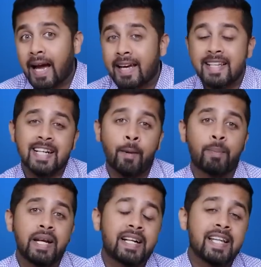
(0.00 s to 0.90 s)
lakh is
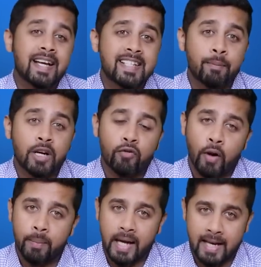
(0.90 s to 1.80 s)
completely exempted
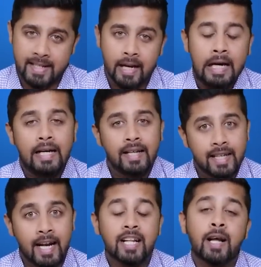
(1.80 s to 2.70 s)
from tax.
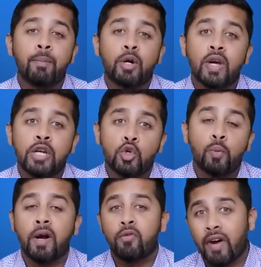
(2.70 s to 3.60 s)
Then income between
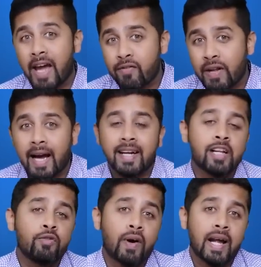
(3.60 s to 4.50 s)
2.5 lakh
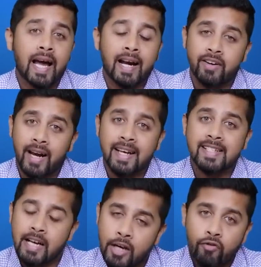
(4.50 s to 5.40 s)
till 5 lakh
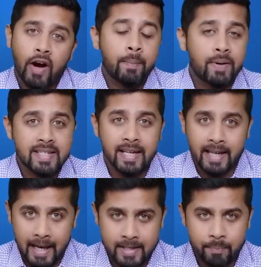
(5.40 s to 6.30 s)
attracts
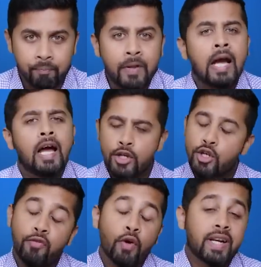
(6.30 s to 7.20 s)
5% tax.
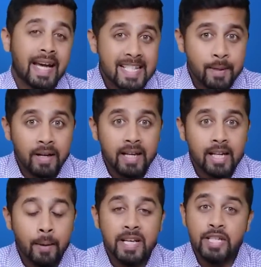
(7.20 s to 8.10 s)
So if your taxable
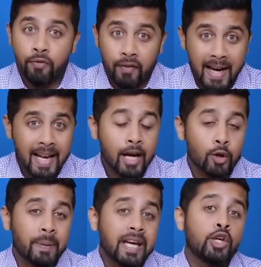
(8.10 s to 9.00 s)
income is 5
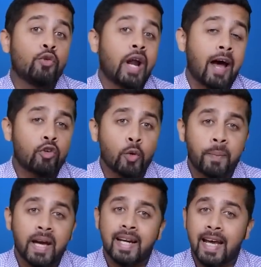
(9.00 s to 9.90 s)
lakh rupee, you would have to
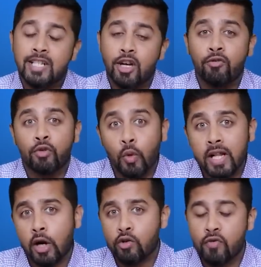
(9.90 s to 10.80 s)
pay a tax of
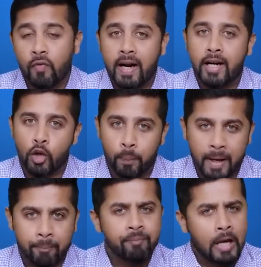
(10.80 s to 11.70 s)
12,500
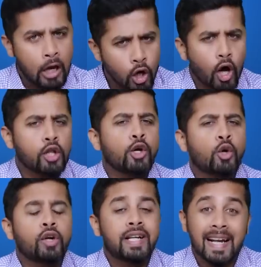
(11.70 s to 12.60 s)
rupee. Although
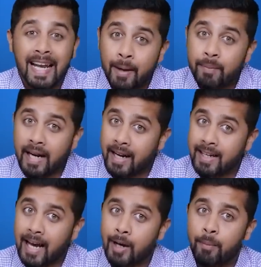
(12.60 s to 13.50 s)
you could claim that
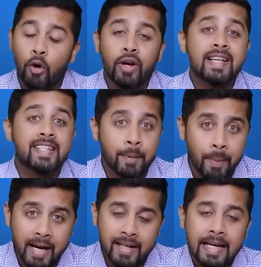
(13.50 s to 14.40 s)
entire amount as
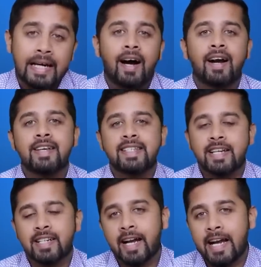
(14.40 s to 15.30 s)
rebate under
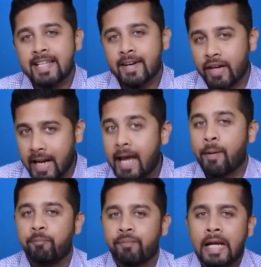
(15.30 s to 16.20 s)
section
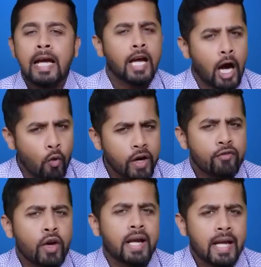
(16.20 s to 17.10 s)
87A. However,
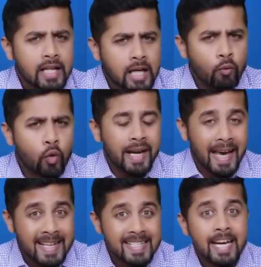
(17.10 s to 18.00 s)
if your income would
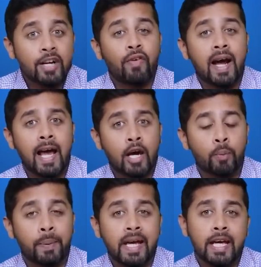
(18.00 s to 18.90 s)
exceed 5 lakh
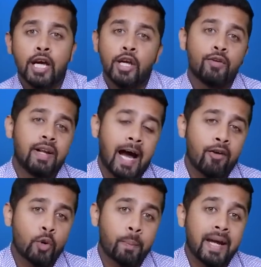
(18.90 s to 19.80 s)
rupee, you will
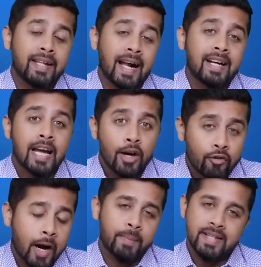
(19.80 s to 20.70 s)
have to pay that
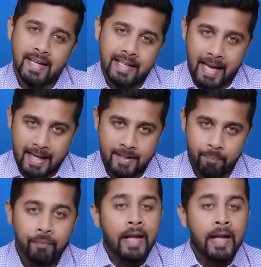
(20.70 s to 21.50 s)
5% tax.